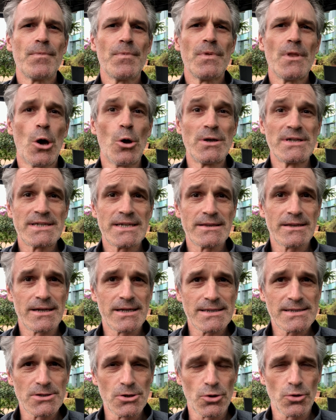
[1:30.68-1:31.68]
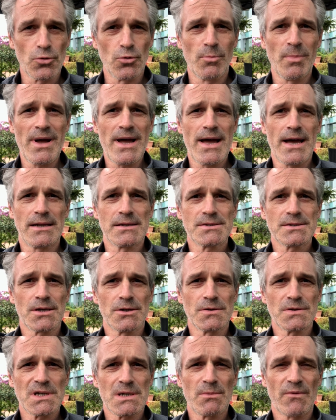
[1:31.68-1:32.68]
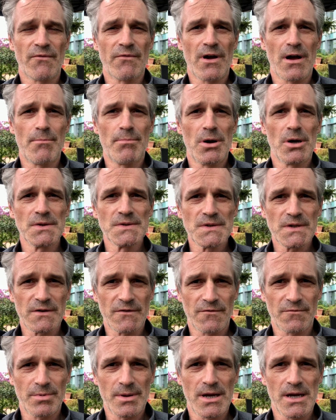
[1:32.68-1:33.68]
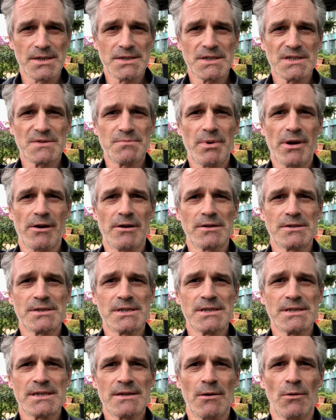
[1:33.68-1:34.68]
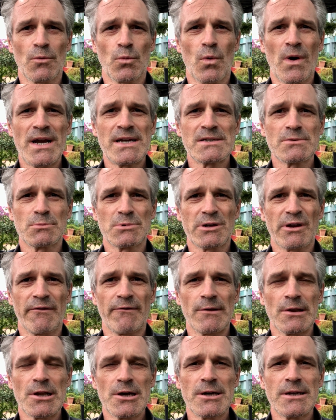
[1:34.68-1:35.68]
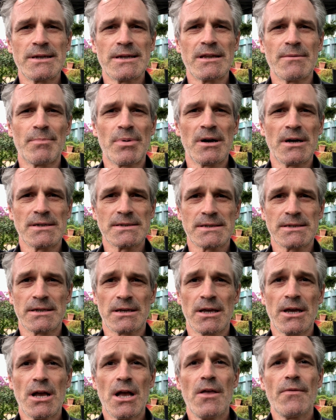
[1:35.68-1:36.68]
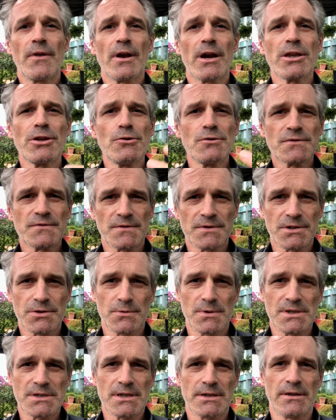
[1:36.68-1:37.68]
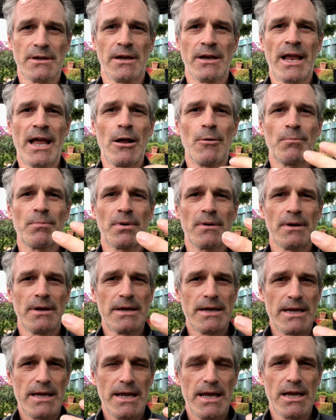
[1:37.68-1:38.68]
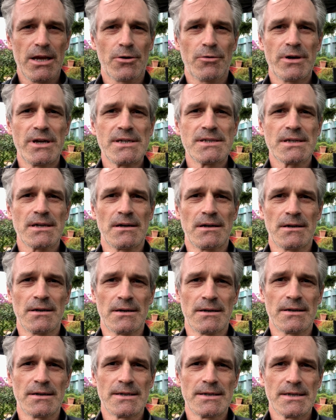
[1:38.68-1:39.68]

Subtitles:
Noticing that it's not all bad. So some of our positive past experiences and ways in which we've learned in the past that are useful to us and help increase our